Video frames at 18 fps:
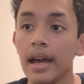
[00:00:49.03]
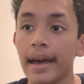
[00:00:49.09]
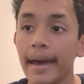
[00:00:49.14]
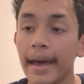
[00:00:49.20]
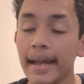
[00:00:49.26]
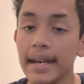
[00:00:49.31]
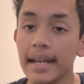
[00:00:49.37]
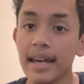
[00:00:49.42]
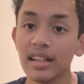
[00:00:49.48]

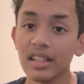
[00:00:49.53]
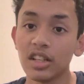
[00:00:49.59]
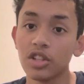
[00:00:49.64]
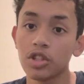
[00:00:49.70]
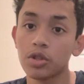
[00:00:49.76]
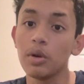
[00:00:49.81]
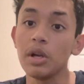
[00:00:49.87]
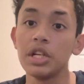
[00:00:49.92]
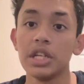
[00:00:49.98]
and he kept on
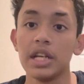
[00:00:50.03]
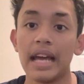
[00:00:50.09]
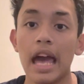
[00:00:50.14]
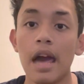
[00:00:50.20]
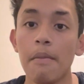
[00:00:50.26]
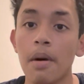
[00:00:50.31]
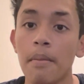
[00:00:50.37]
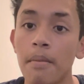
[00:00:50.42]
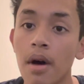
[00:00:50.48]
switching.
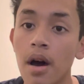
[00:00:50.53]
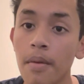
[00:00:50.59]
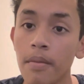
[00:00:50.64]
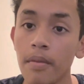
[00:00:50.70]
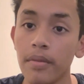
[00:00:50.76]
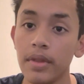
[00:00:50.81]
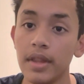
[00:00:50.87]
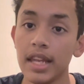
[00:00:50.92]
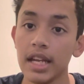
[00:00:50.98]
And my
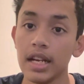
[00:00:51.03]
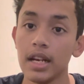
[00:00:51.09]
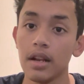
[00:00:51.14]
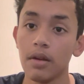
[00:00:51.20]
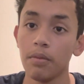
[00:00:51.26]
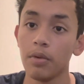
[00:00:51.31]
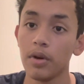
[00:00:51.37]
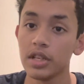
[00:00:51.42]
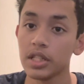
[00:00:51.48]
mom
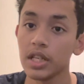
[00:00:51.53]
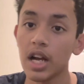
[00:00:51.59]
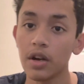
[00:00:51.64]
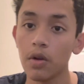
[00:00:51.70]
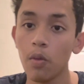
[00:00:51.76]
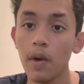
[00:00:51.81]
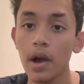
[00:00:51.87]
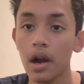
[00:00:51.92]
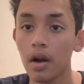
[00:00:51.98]
then was not
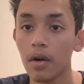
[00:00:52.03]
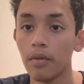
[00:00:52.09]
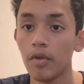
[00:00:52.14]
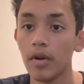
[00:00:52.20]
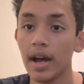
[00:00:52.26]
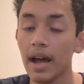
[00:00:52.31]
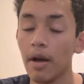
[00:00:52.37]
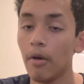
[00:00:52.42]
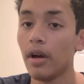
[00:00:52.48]
aware of
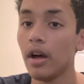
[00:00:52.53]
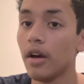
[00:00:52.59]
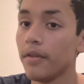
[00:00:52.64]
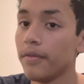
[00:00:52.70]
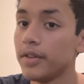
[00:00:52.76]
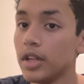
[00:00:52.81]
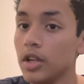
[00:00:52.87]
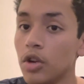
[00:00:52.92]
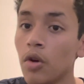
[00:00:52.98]
what,
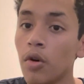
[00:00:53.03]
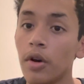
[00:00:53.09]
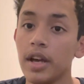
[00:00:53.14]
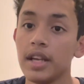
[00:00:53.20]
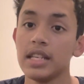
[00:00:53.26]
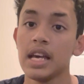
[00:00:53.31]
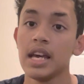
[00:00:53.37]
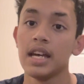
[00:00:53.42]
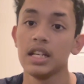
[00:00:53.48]
of the
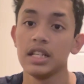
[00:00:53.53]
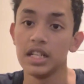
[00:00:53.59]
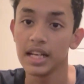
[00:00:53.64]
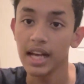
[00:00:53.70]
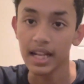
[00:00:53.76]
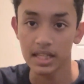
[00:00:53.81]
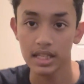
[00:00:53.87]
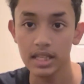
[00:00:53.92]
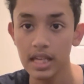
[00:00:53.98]
noise. She
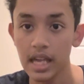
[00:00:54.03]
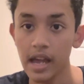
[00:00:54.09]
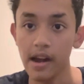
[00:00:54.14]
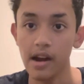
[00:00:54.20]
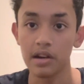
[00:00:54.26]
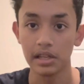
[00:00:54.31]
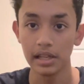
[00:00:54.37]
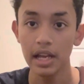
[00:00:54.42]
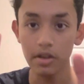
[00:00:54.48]
got
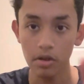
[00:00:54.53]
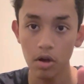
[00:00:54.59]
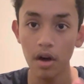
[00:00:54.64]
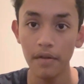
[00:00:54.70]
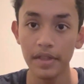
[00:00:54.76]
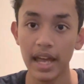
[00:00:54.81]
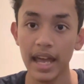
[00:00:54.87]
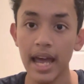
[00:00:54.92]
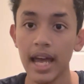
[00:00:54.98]
scared, let go
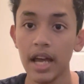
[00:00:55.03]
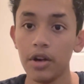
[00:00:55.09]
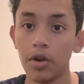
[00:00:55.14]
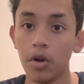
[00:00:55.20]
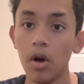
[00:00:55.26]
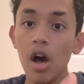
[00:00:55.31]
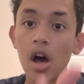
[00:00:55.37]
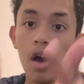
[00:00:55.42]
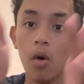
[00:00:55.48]
of the
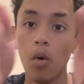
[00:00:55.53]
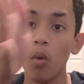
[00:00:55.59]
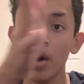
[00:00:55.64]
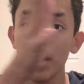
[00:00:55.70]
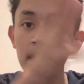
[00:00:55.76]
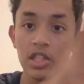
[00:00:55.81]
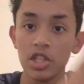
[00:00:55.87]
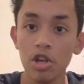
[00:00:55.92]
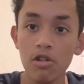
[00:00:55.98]
handle,
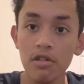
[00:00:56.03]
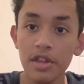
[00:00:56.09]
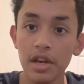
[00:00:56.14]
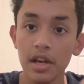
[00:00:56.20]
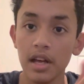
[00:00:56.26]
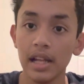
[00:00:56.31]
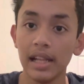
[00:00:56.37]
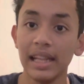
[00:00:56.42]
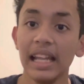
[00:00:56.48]
went to
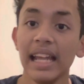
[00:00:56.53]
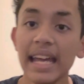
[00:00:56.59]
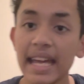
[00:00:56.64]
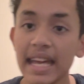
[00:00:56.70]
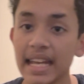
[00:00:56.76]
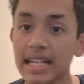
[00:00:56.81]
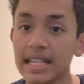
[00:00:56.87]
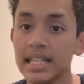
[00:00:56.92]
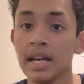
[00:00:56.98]
the
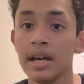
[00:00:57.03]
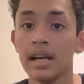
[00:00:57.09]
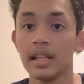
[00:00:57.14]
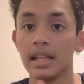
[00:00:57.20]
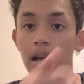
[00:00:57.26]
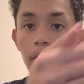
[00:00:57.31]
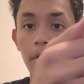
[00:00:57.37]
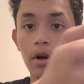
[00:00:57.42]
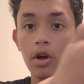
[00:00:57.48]
lanes
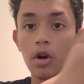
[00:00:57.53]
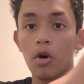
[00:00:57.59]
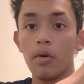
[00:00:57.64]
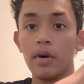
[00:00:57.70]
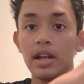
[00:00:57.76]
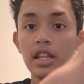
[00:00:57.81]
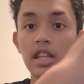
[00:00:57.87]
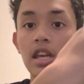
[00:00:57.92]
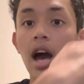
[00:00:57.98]
that were
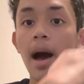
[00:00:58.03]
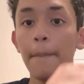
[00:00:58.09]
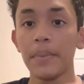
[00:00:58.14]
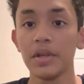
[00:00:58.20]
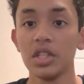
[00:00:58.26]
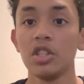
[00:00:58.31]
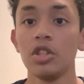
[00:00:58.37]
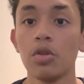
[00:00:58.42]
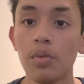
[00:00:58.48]
going the
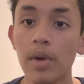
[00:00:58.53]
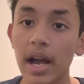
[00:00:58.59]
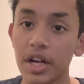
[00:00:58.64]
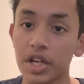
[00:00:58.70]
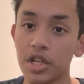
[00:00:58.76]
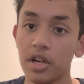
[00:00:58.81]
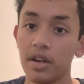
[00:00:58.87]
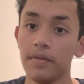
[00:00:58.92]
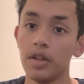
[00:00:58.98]
opposite
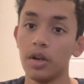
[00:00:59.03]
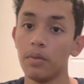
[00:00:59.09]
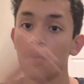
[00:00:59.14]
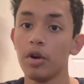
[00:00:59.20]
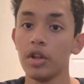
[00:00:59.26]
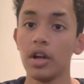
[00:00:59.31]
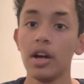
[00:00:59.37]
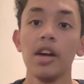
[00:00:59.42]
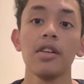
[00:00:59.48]
direction of the,
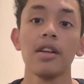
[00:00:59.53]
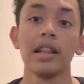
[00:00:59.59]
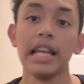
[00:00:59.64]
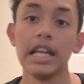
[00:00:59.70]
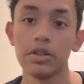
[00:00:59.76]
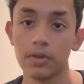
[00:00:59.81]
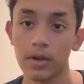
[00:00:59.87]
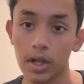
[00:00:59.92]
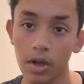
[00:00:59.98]
where the other
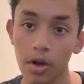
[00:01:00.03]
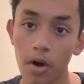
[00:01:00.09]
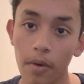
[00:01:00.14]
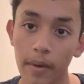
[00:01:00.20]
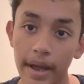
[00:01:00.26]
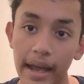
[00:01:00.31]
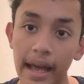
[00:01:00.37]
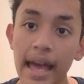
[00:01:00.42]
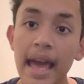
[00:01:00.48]
lanes were
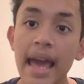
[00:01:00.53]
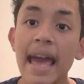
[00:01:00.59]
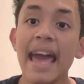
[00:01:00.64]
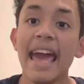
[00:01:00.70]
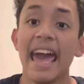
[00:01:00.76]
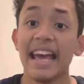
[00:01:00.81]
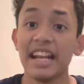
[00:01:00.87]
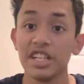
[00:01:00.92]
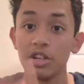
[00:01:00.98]
going,
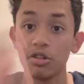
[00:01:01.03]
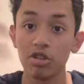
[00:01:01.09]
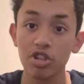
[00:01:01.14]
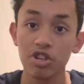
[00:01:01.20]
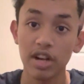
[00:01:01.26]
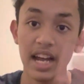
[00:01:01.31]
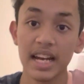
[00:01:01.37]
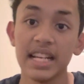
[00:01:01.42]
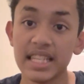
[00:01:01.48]
and she was
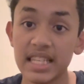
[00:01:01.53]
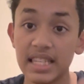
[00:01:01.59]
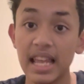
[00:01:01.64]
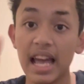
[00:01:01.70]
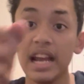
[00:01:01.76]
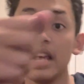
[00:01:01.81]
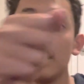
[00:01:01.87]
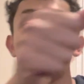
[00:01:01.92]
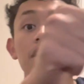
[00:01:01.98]
trying to
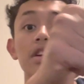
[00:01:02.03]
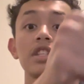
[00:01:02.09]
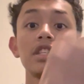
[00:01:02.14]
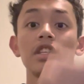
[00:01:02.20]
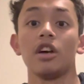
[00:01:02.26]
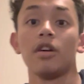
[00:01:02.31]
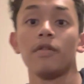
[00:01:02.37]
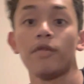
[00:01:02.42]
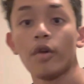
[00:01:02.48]
steady
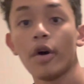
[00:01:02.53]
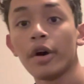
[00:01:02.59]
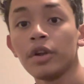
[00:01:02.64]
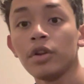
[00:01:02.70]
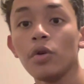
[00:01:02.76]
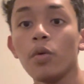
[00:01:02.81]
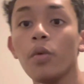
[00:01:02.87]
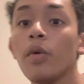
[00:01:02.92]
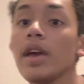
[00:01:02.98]
herself on
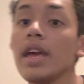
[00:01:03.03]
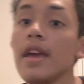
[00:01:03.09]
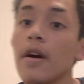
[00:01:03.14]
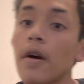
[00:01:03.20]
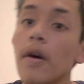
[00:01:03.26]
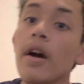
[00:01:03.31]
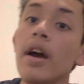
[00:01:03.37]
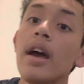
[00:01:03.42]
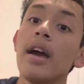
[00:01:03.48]
the wheel,